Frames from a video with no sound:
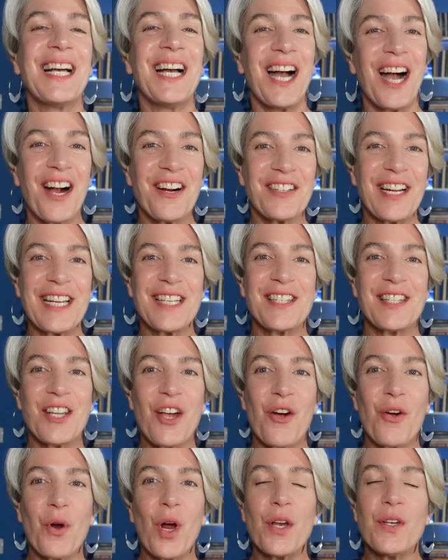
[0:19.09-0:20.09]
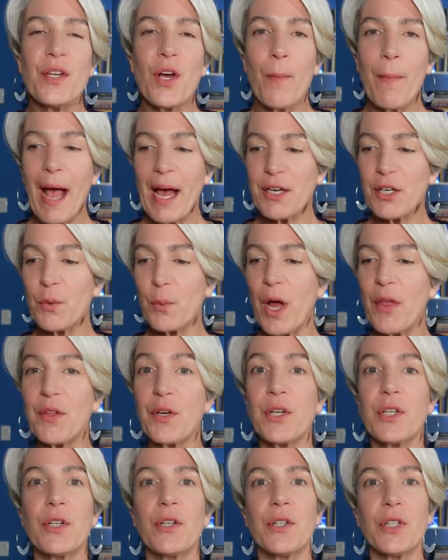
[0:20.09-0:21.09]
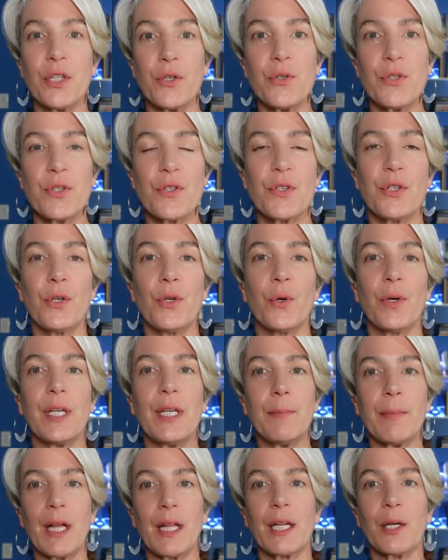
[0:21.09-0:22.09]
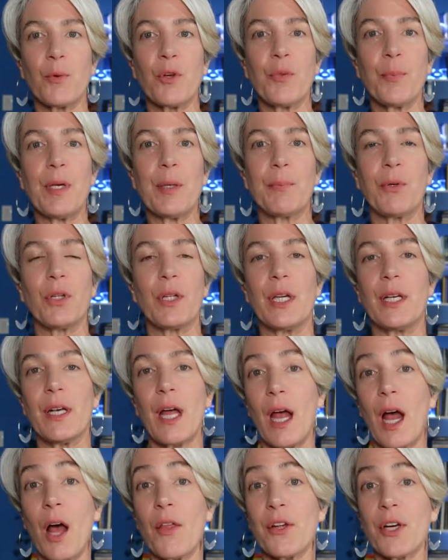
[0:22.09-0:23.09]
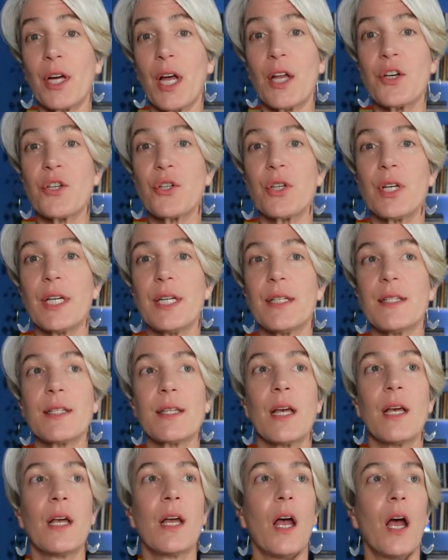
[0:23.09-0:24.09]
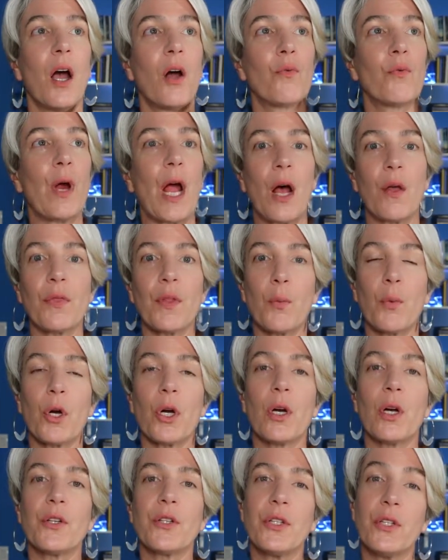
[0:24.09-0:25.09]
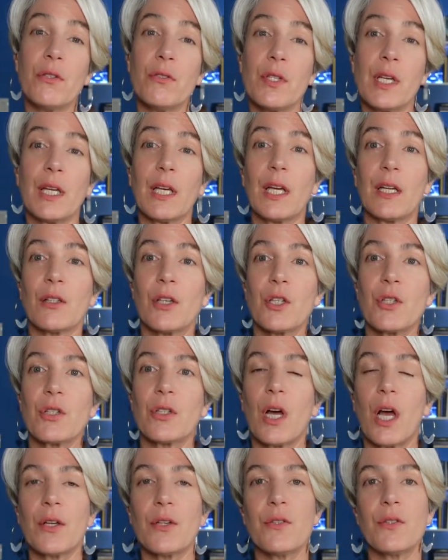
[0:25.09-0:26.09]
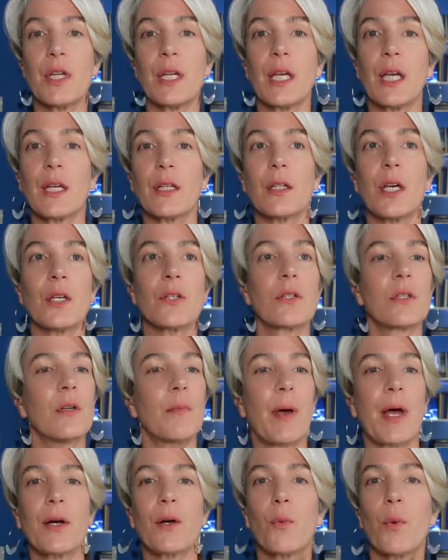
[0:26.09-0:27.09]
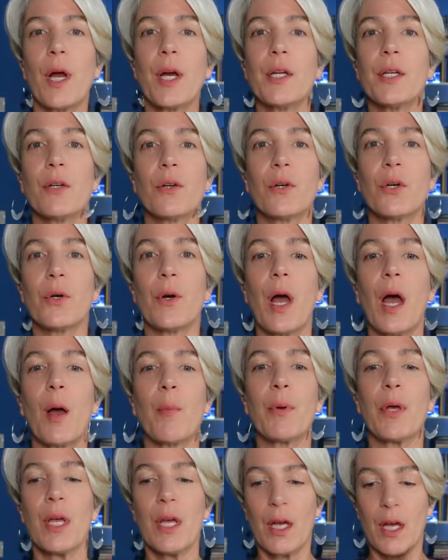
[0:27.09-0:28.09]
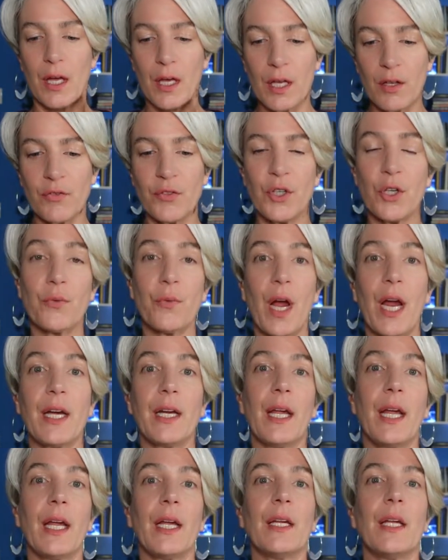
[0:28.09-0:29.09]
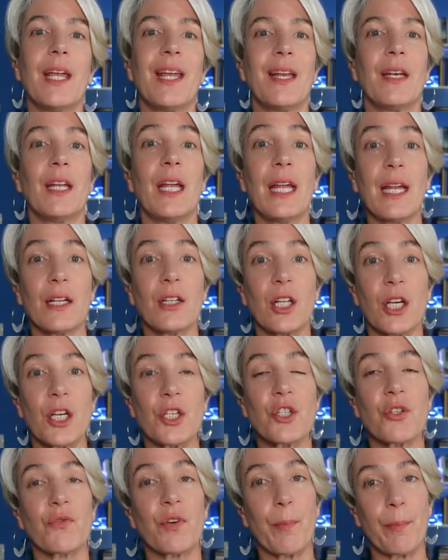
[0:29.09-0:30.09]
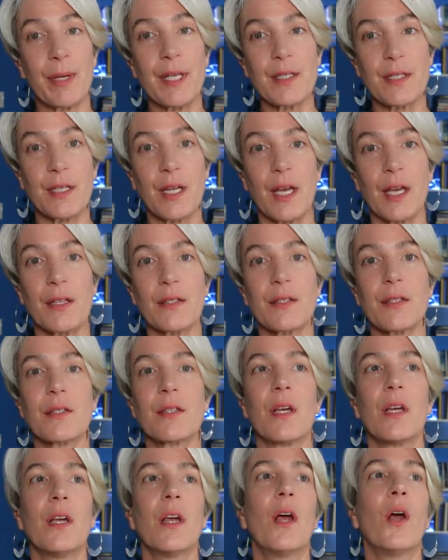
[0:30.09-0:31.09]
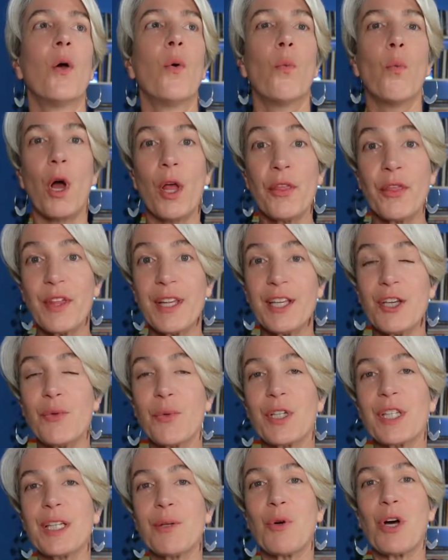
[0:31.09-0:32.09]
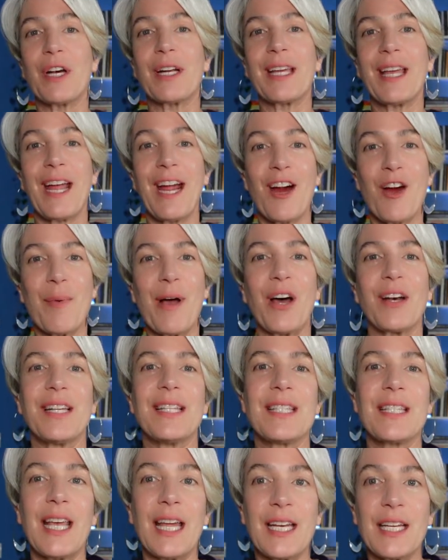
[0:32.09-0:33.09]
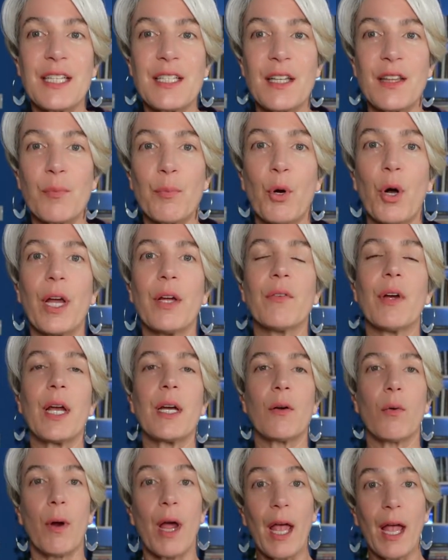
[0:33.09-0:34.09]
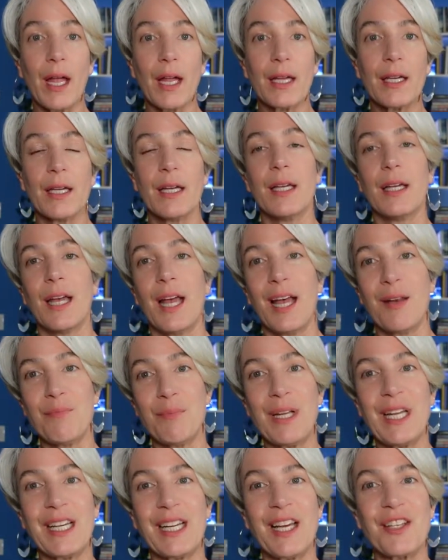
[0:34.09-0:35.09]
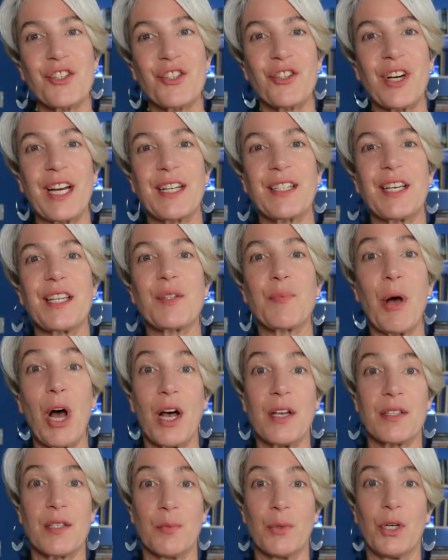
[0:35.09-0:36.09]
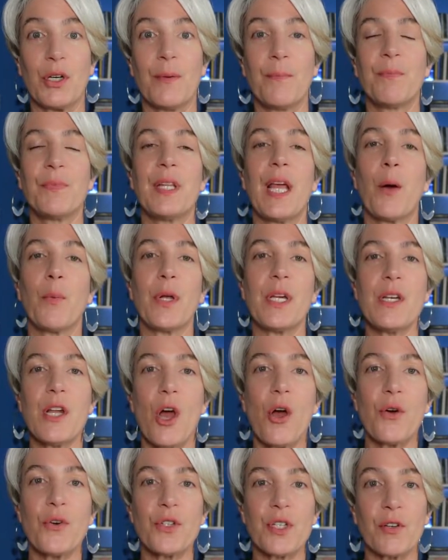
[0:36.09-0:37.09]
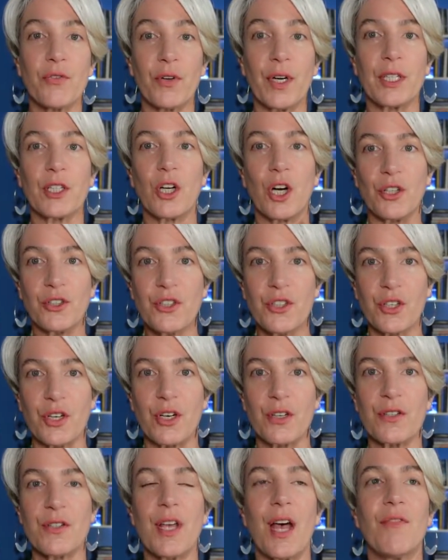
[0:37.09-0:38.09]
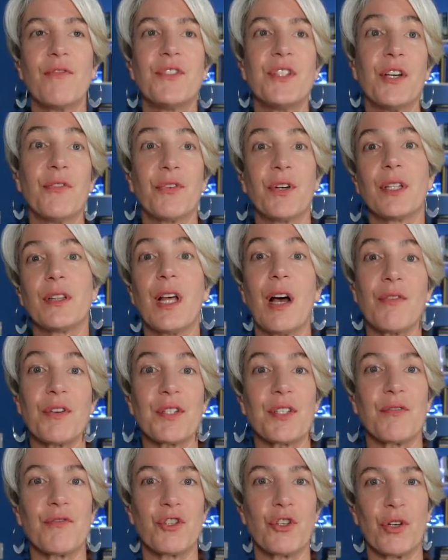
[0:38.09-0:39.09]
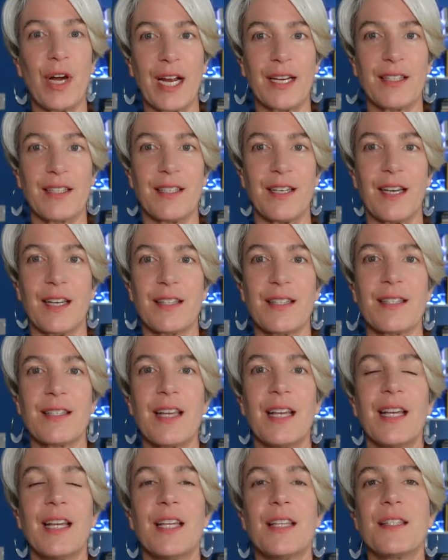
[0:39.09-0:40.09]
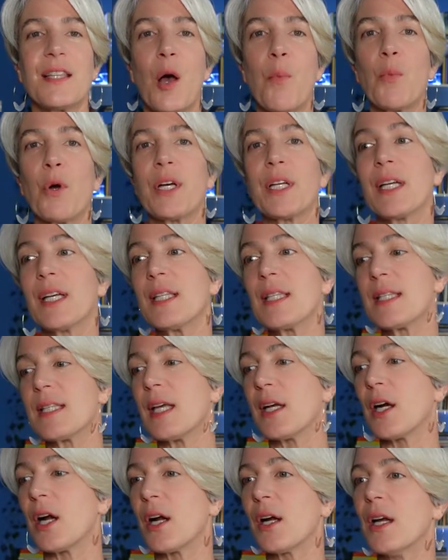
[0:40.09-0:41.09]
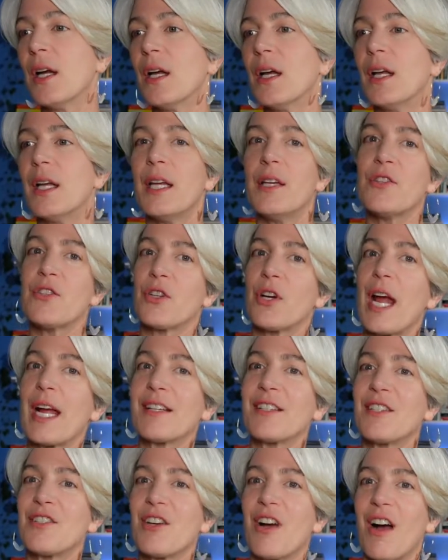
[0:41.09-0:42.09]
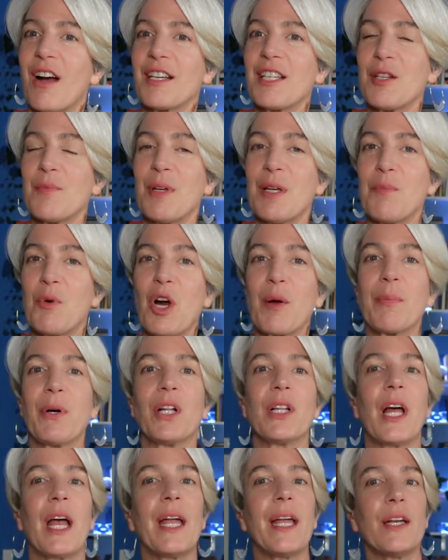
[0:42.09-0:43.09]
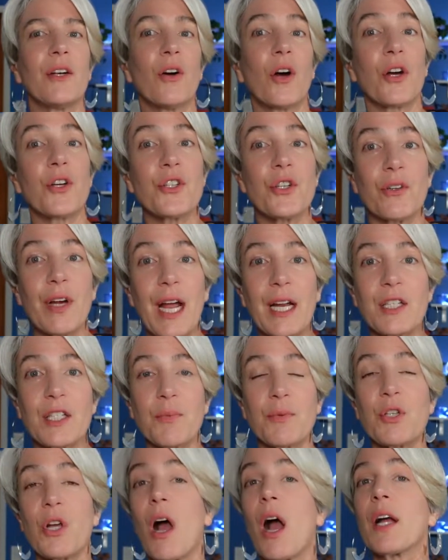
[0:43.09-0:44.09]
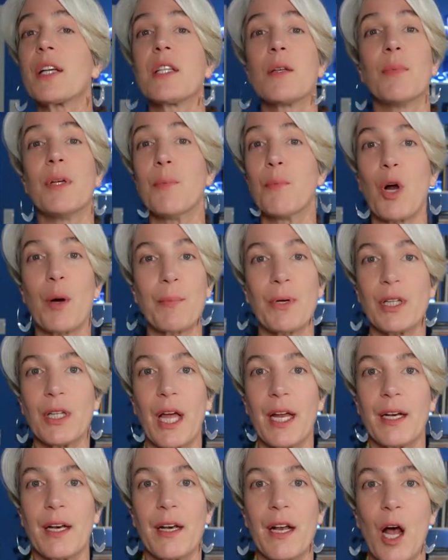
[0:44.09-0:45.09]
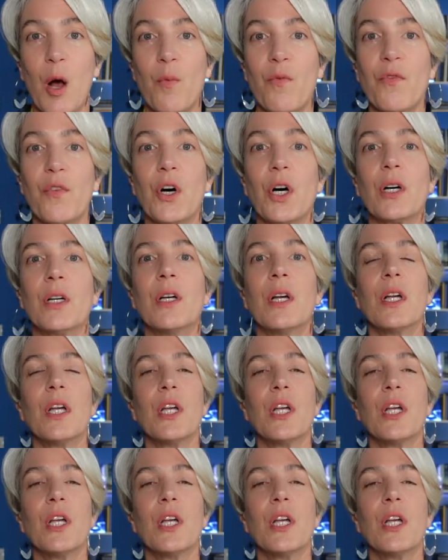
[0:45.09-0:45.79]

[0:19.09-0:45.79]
All right, so no matter whether you're used to emailing with people in other countries, around the world, using English, not using English, no matter where you grew up, if you're writing in English for business, one thing you really want to care about is getting to the point right away and being as direct as possible. Now, we know different cultures have different levels of directness. Some would consider indirect talk to be more polite or direct talk to be more polite and helpful.